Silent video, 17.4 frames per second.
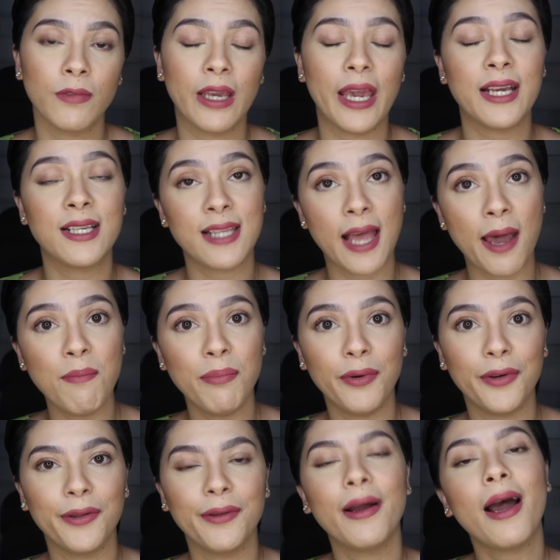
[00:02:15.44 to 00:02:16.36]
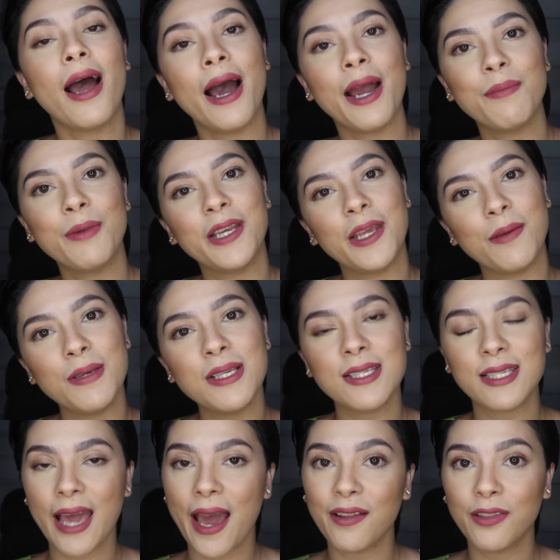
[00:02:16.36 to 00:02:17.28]
Example, hi, my name
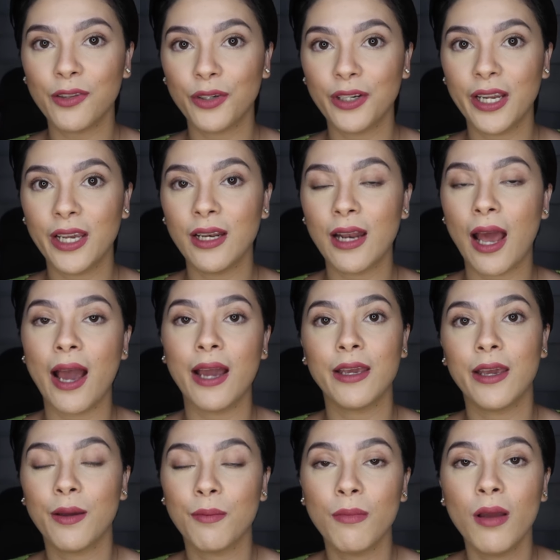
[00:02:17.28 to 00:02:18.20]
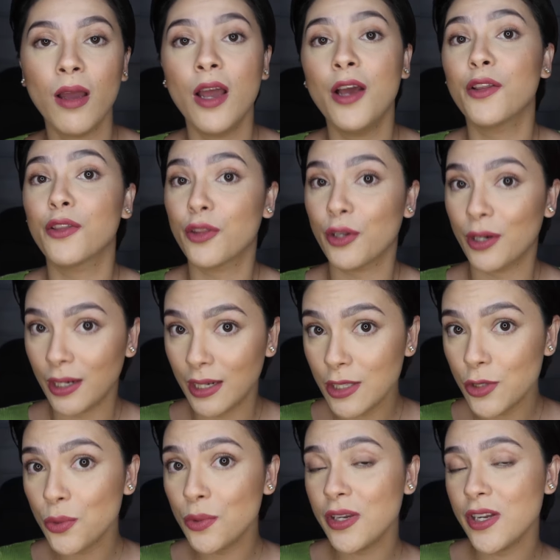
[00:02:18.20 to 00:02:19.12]
is Catherine. I am
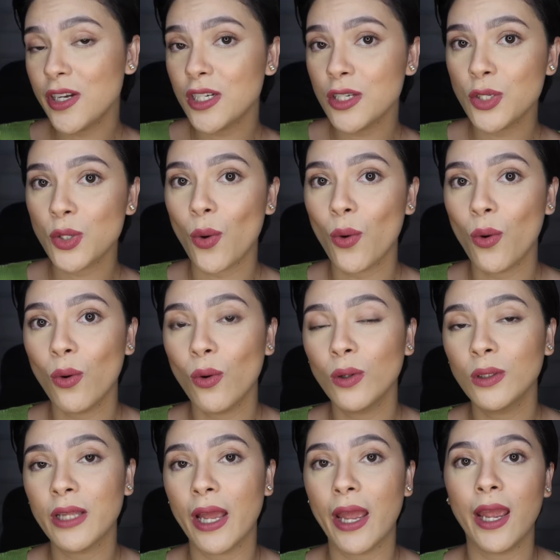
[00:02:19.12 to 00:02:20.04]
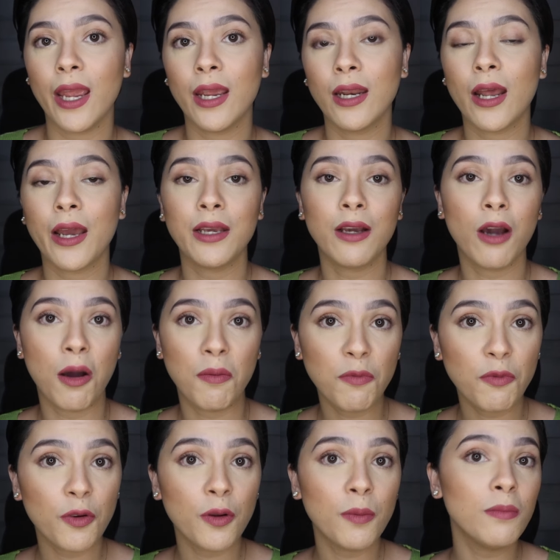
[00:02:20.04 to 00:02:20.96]
32 years old and I come
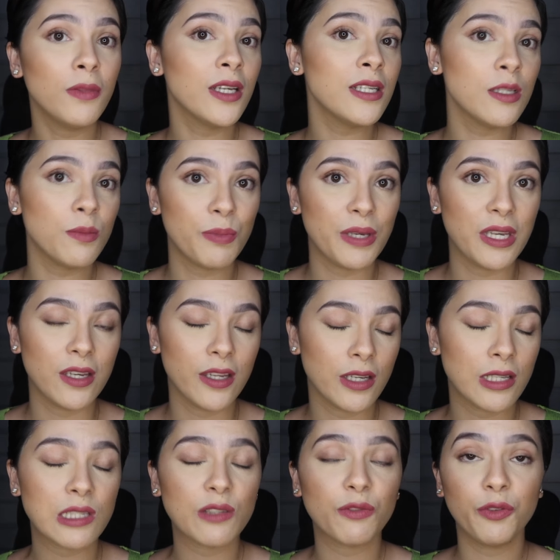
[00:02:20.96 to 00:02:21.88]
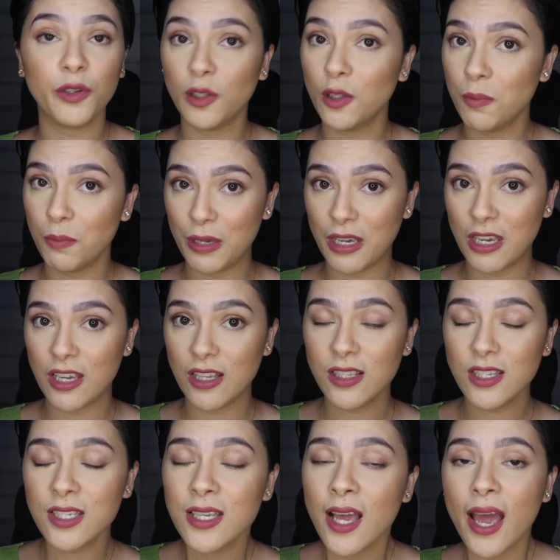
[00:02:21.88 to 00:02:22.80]
from Las Piñas,
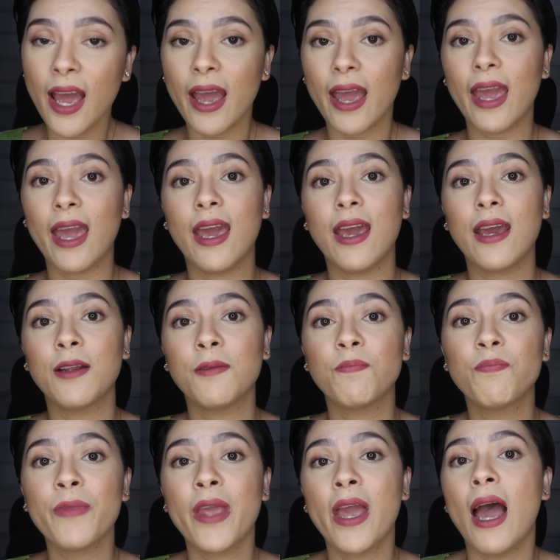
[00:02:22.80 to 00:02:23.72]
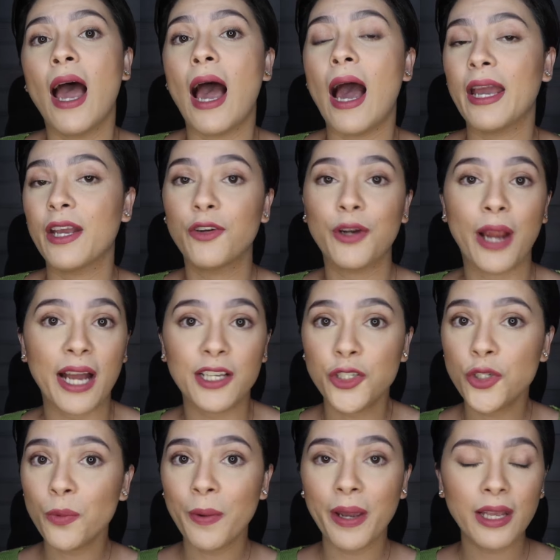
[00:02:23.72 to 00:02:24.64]
Philippines. And I
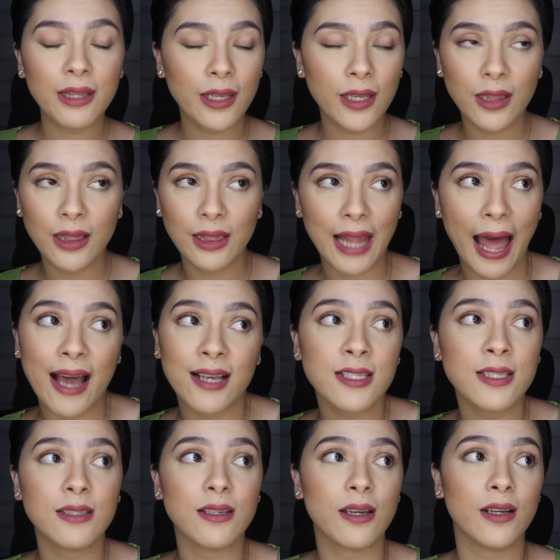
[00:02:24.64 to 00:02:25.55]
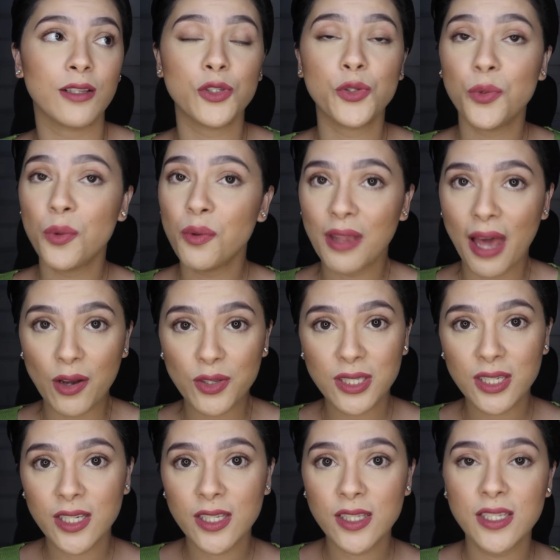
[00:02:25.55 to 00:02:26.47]
graduated last uh,
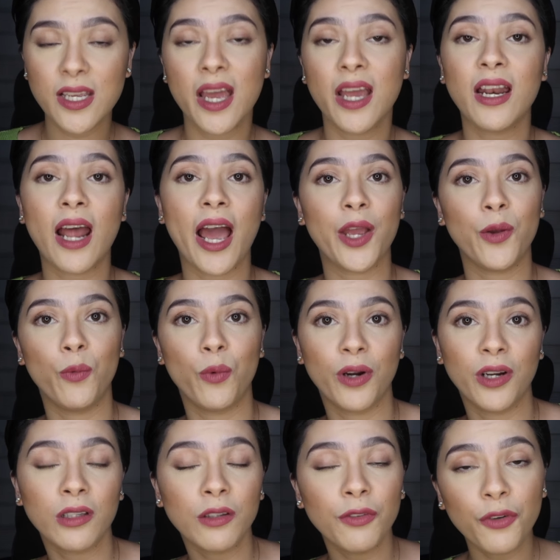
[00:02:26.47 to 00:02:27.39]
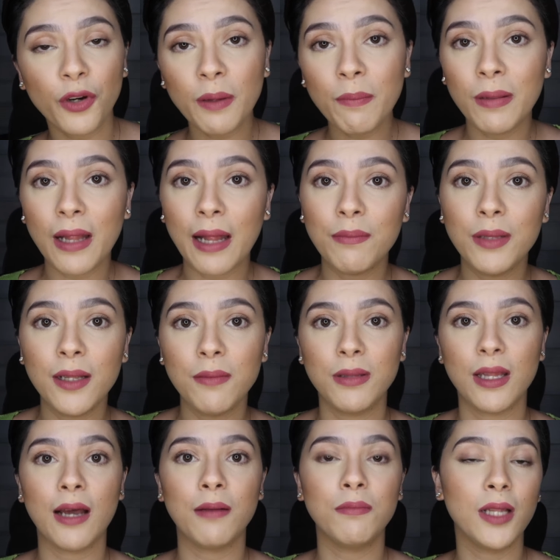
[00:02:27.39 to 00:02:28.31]
2010. I worked for blah, blah,
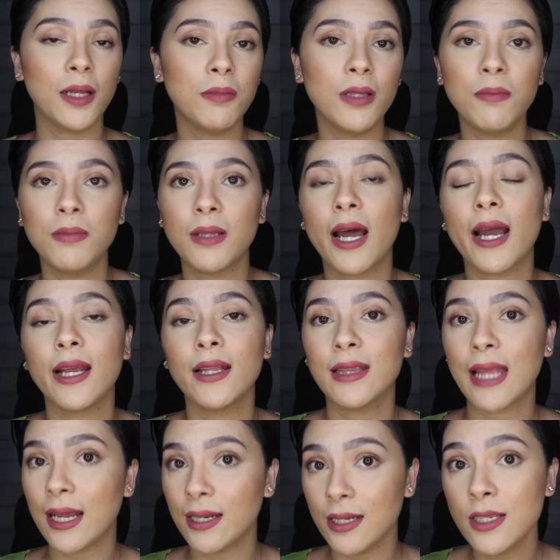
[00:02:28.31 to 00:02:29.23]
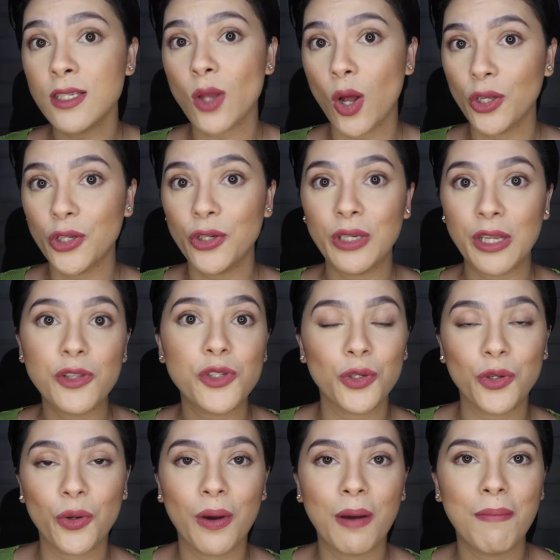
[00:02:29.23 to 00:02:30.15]
blah, blah, blah, blah. And that is all you need
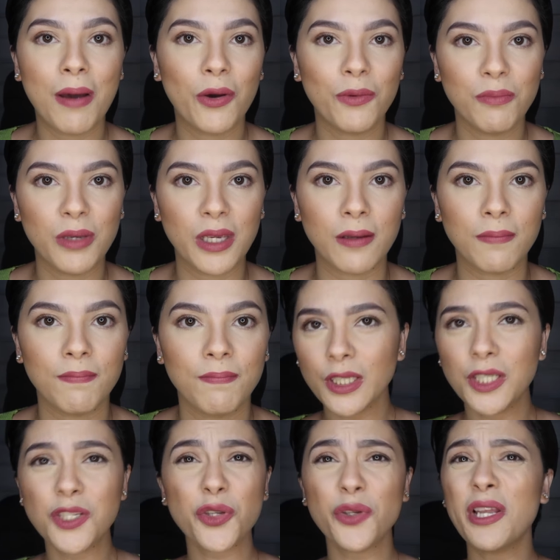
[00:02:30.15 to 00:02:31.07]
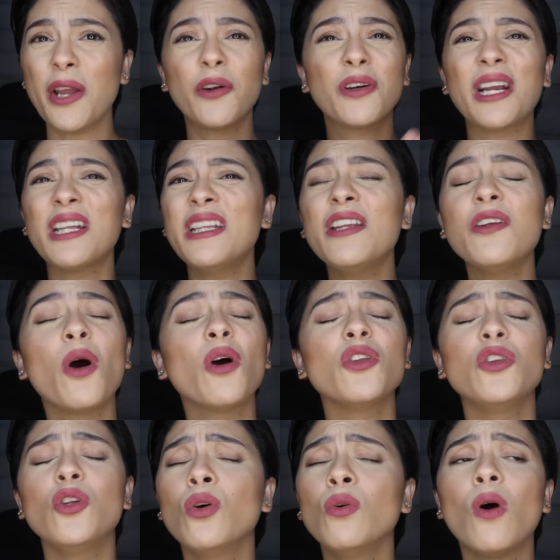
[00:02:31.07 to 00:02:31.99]
to know about me. So they already
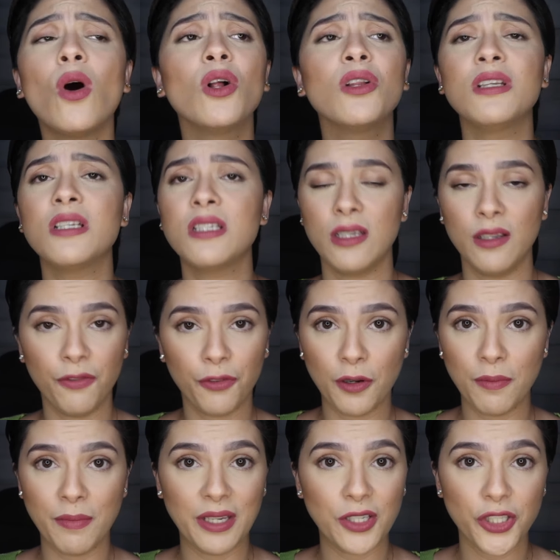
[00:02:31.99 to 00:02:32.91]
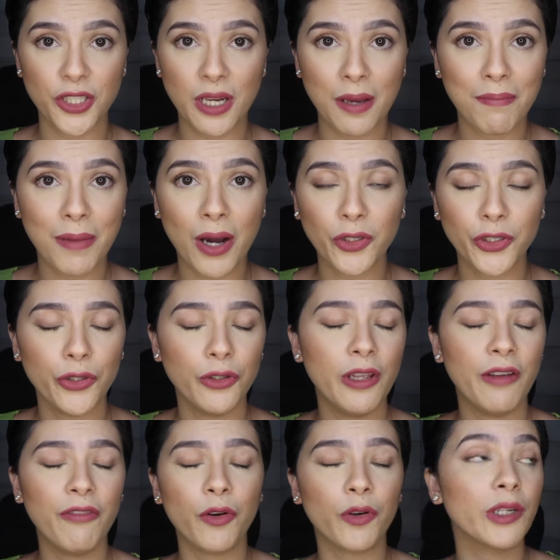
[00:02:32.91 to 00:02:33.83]
know all this information about you.
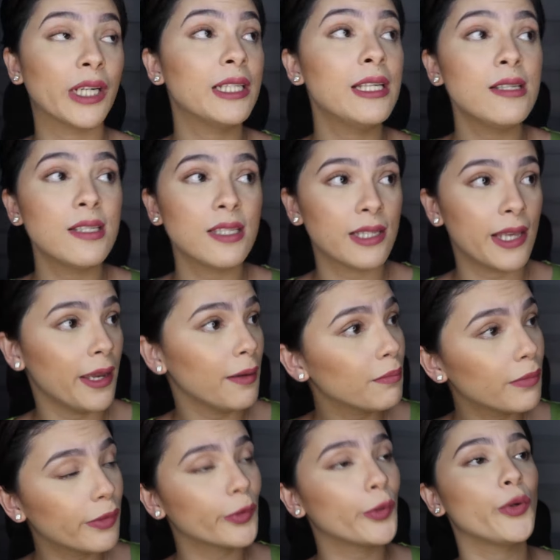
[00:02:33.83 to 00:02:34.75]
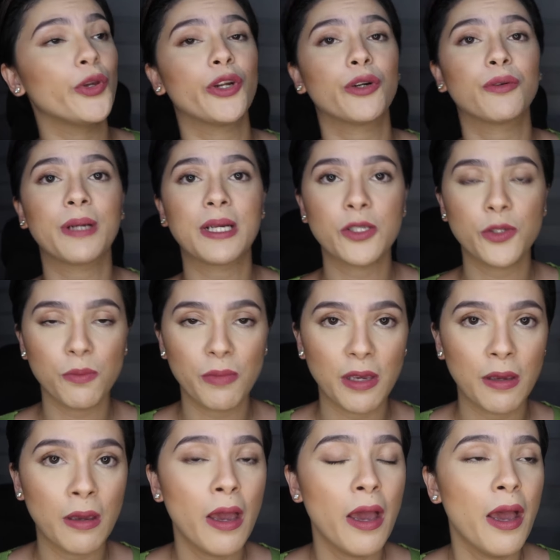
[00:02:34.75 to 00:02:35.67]
They've already skimmed through your
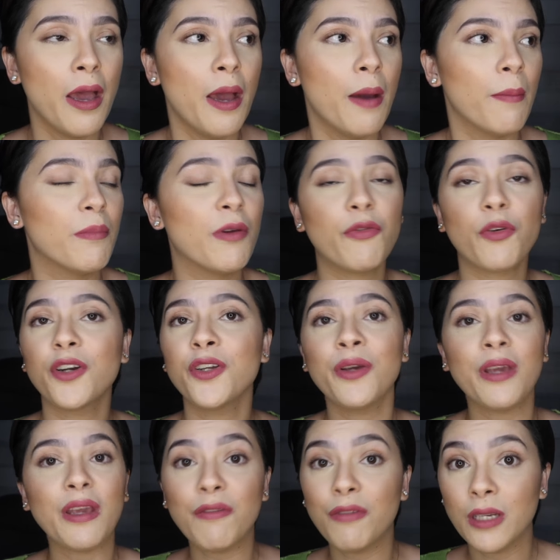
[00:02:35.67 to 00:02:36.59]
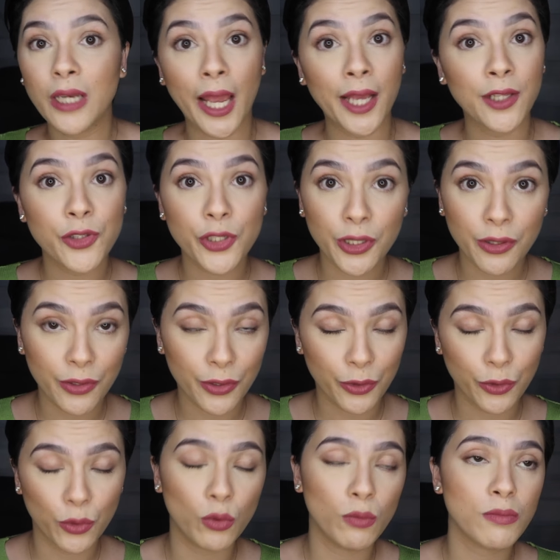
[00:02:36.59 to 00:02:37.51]
resume before you even entered the
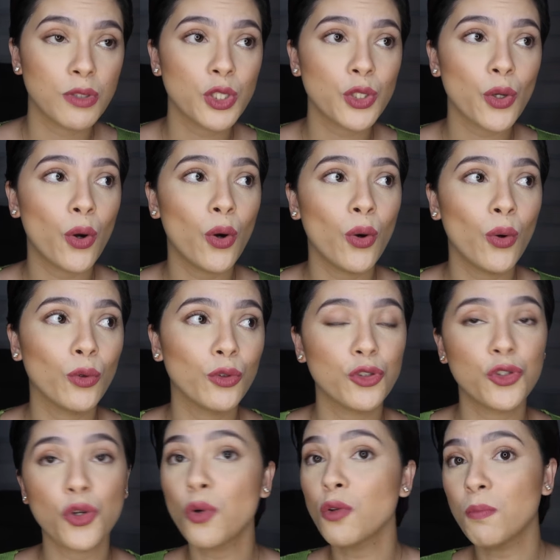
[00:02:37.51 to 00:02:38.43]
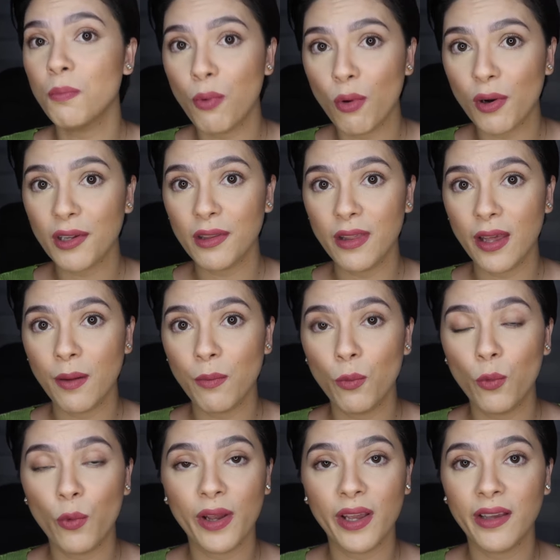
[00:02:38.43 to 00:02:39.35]
room. So don't bore
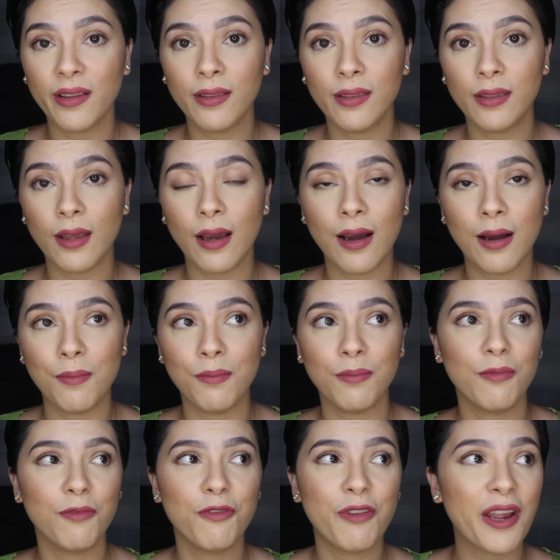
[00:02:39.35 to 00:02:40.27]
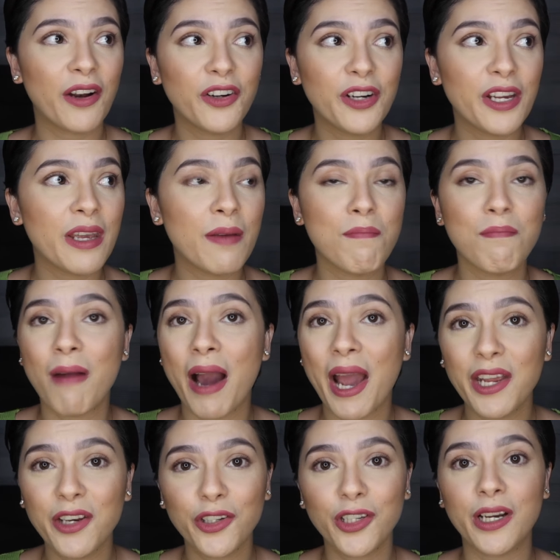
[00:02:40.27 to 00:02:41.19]
them with um, very
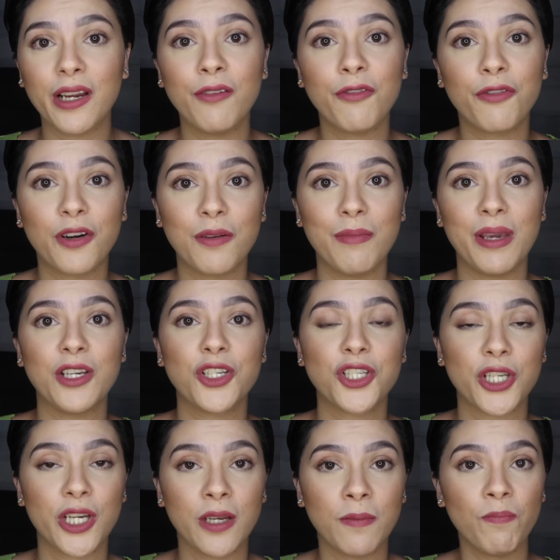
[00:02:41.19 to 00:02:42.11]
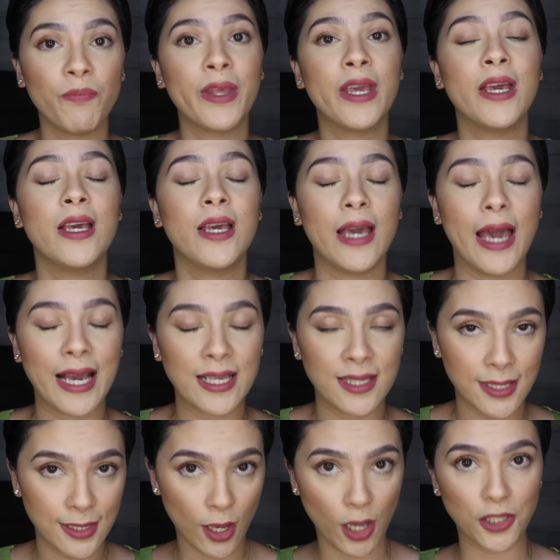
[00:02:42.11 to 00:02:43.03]
minor information
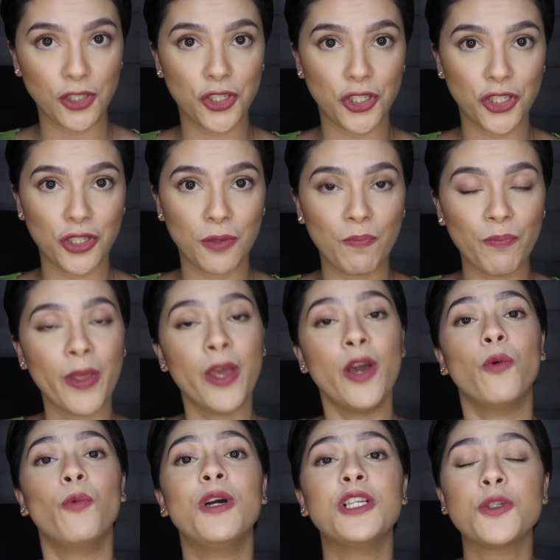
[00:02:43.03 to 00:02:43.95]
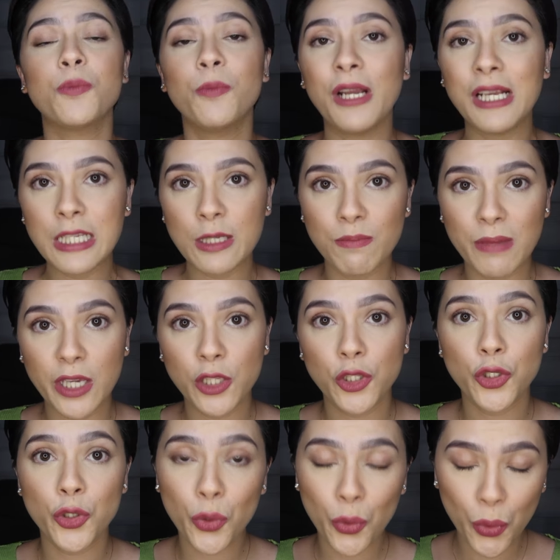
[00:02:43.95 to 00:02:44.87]
as such. Which brings me
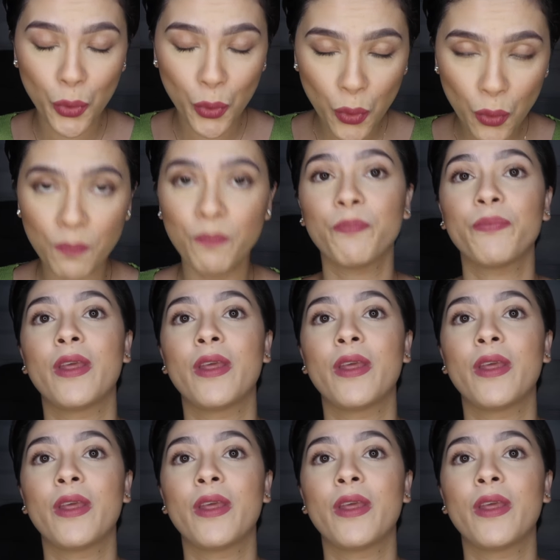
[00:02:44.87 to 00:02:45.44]
to